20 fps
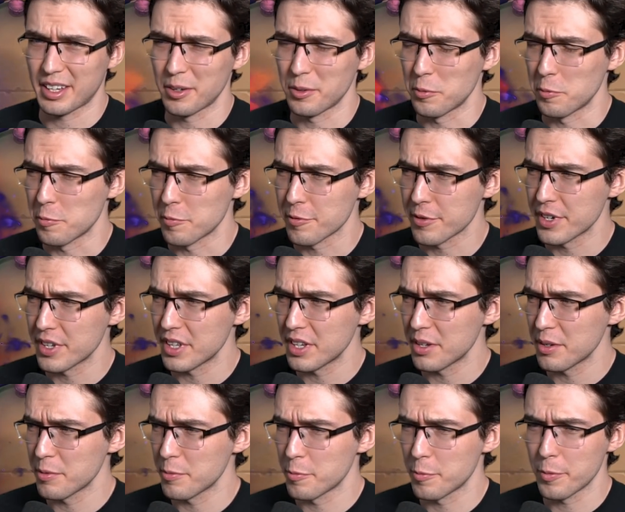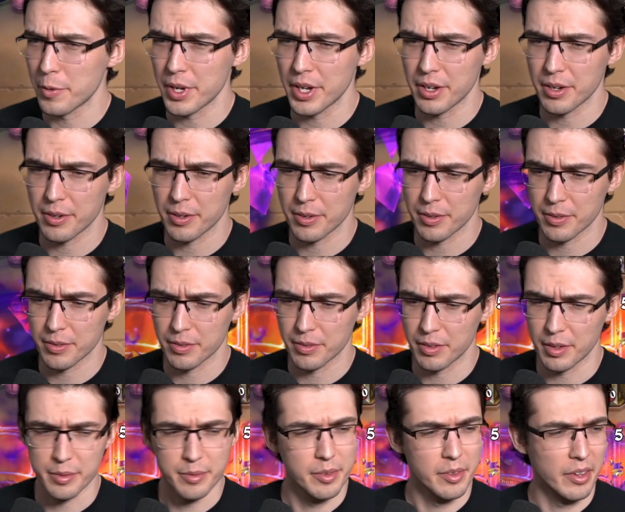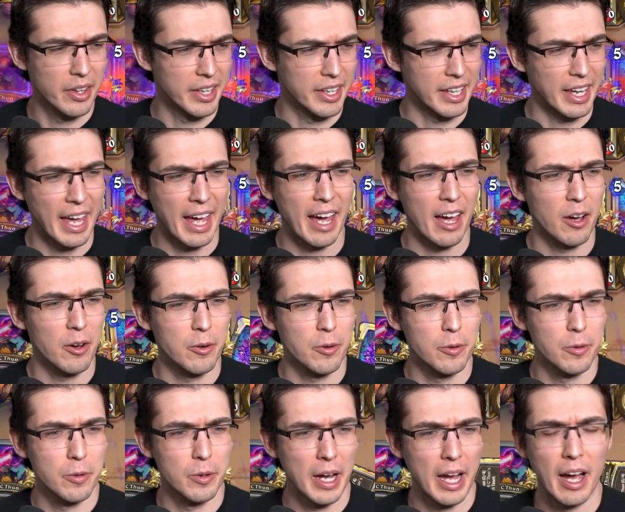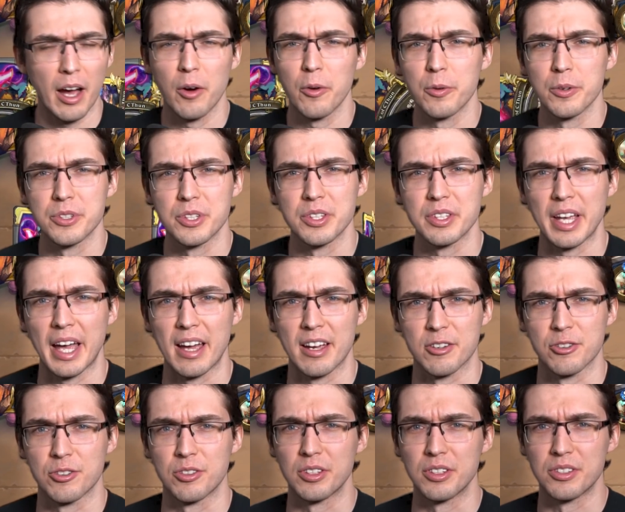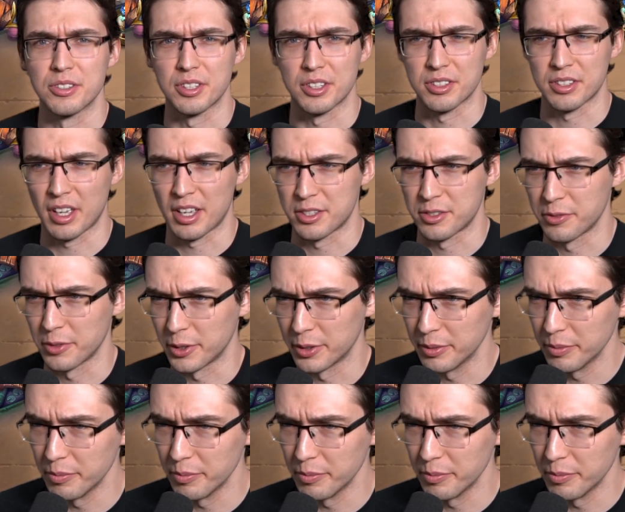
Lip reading: a really weird, like, how is this actually successful?